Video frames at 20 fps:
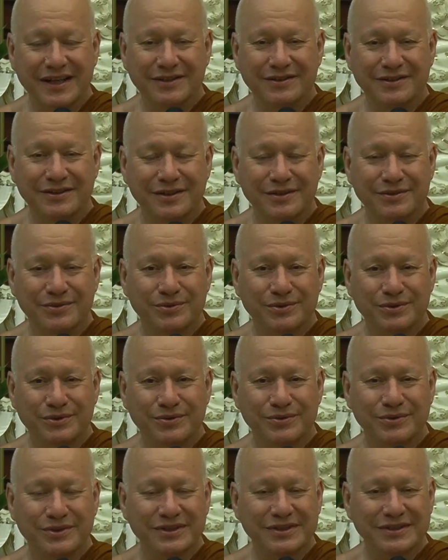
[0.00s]
external
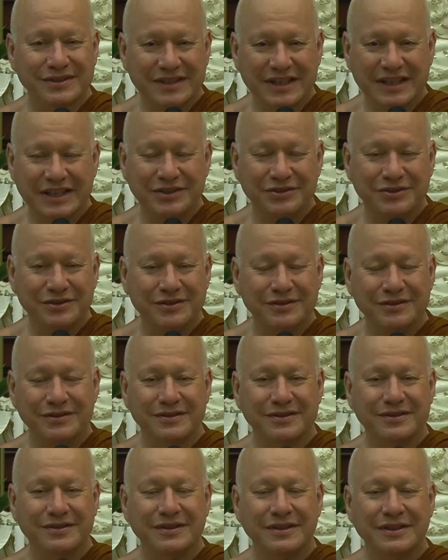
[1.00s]
sources,
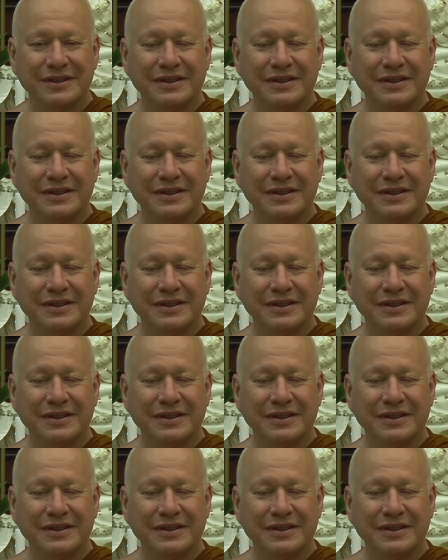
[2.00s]
teachers.